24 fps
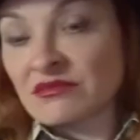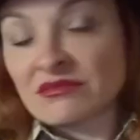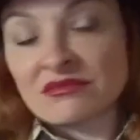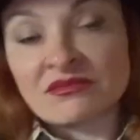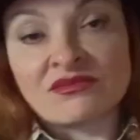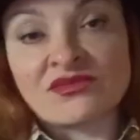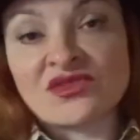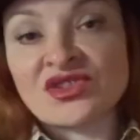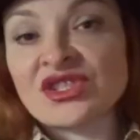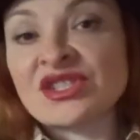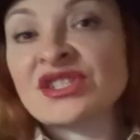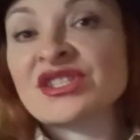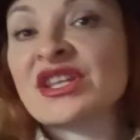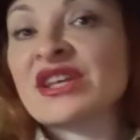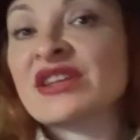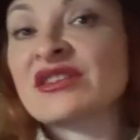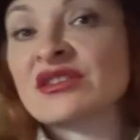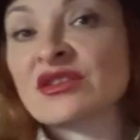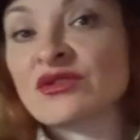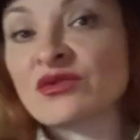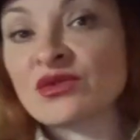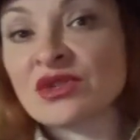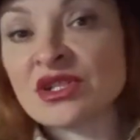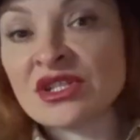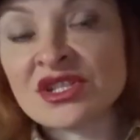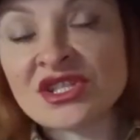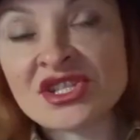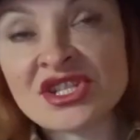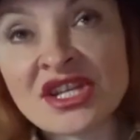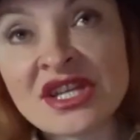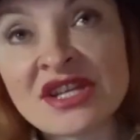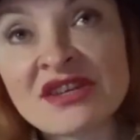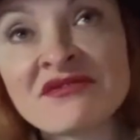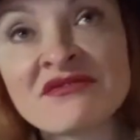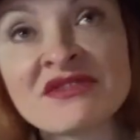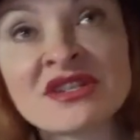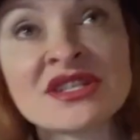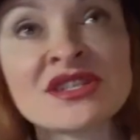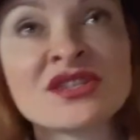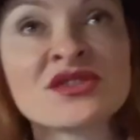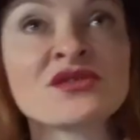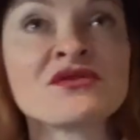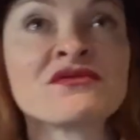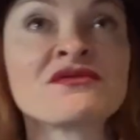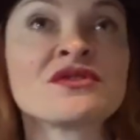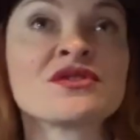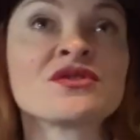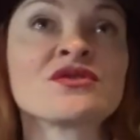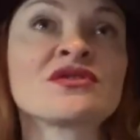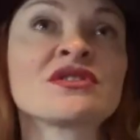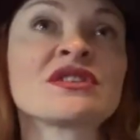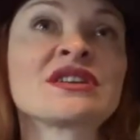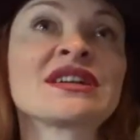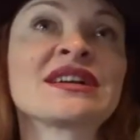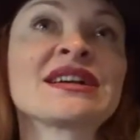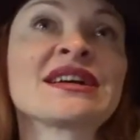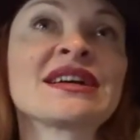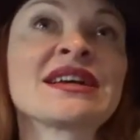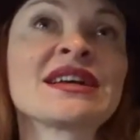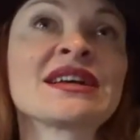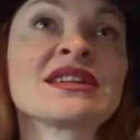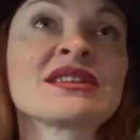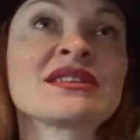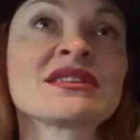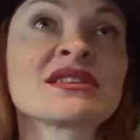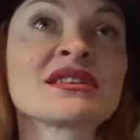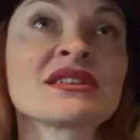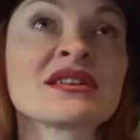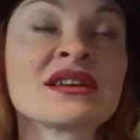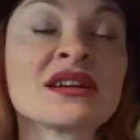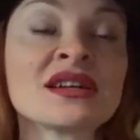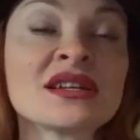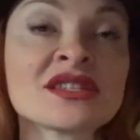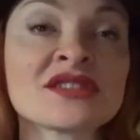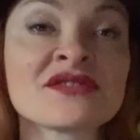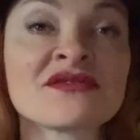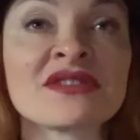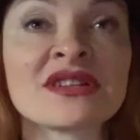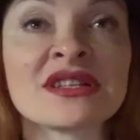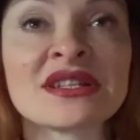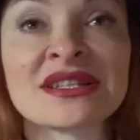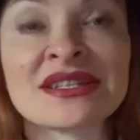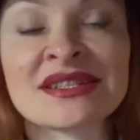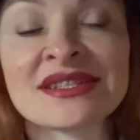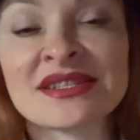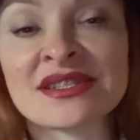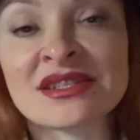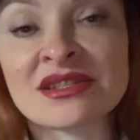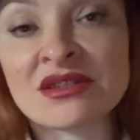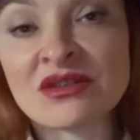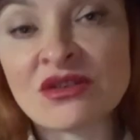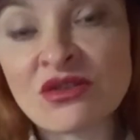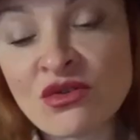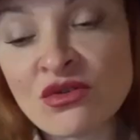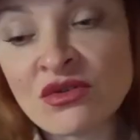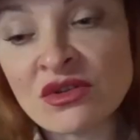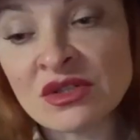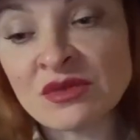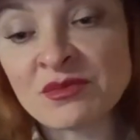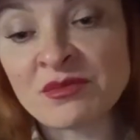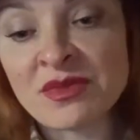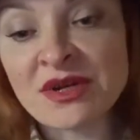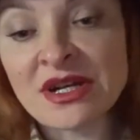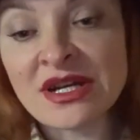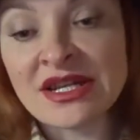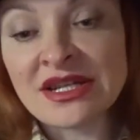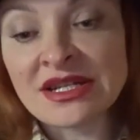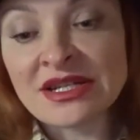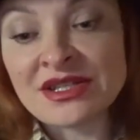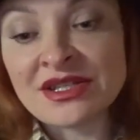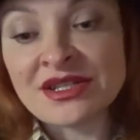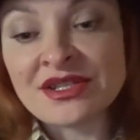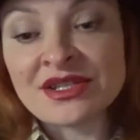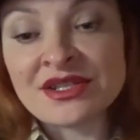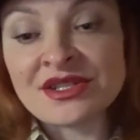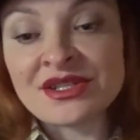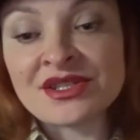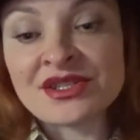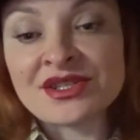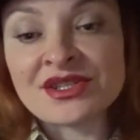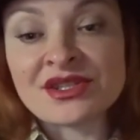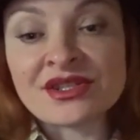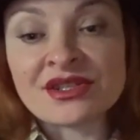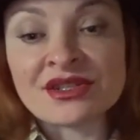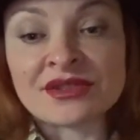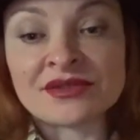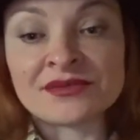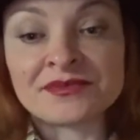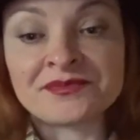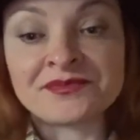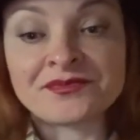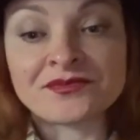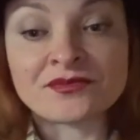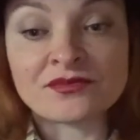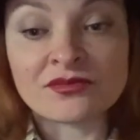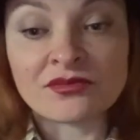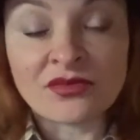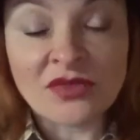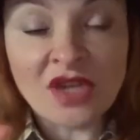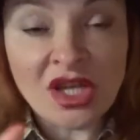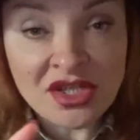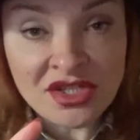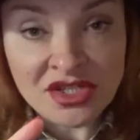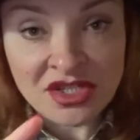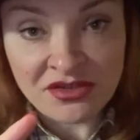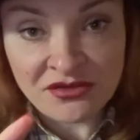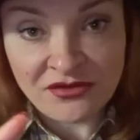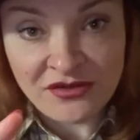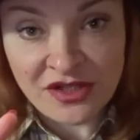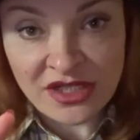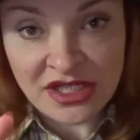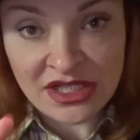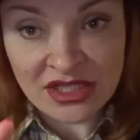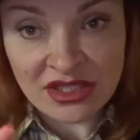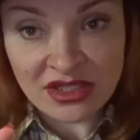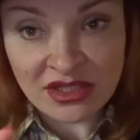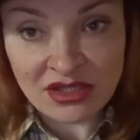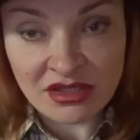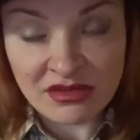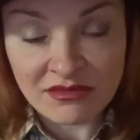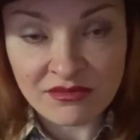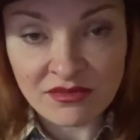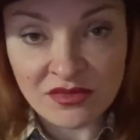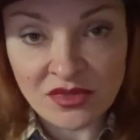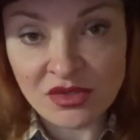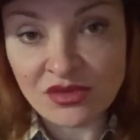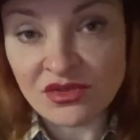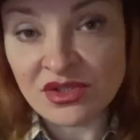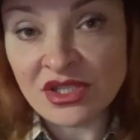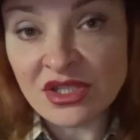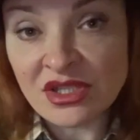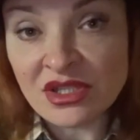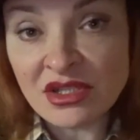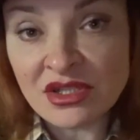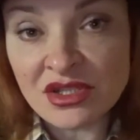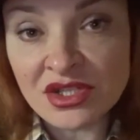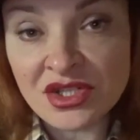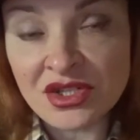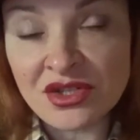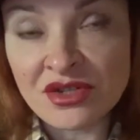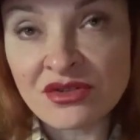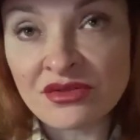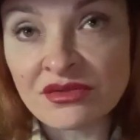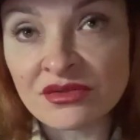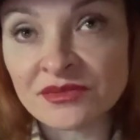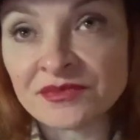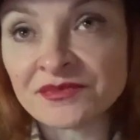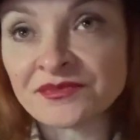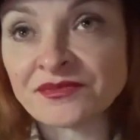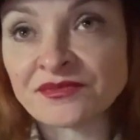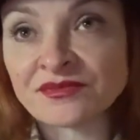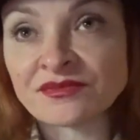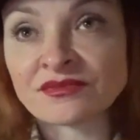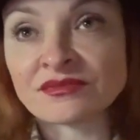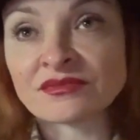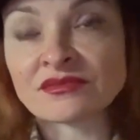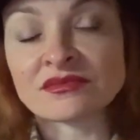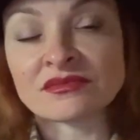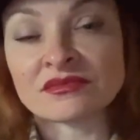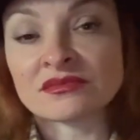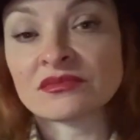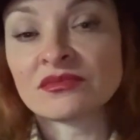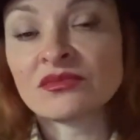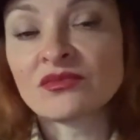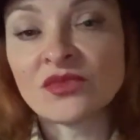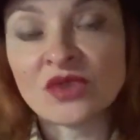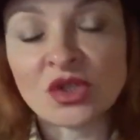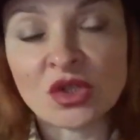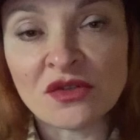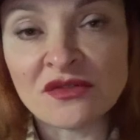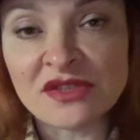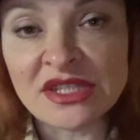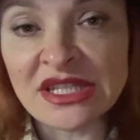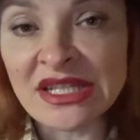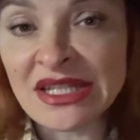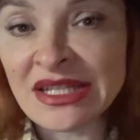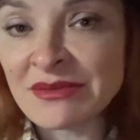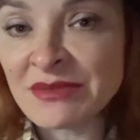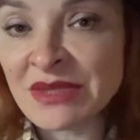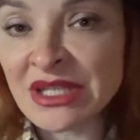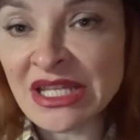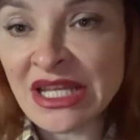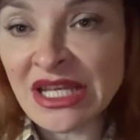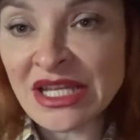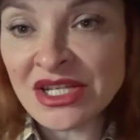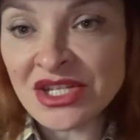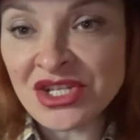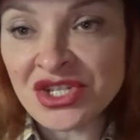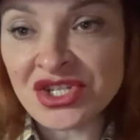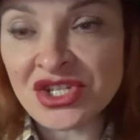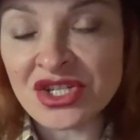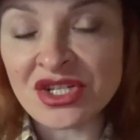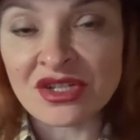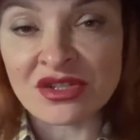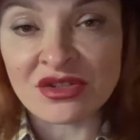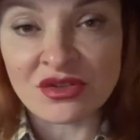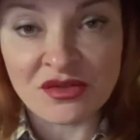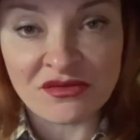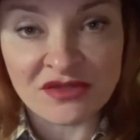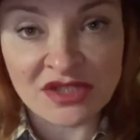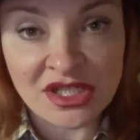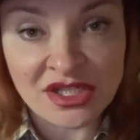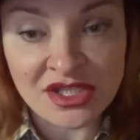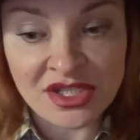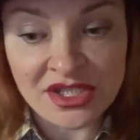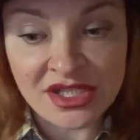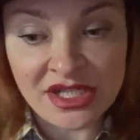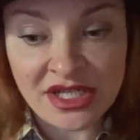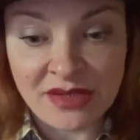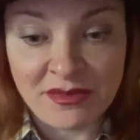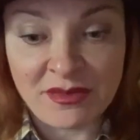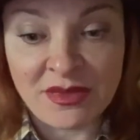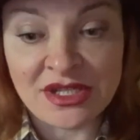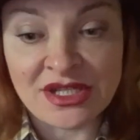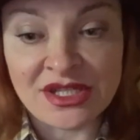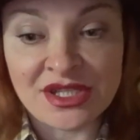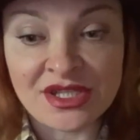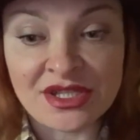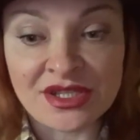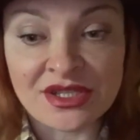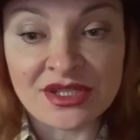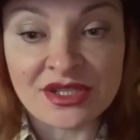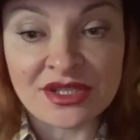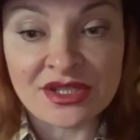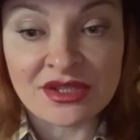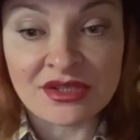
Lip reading: the State Audit Service of Ukraine, as well as court practice, are different on the issue of the elimination of the discrepancies.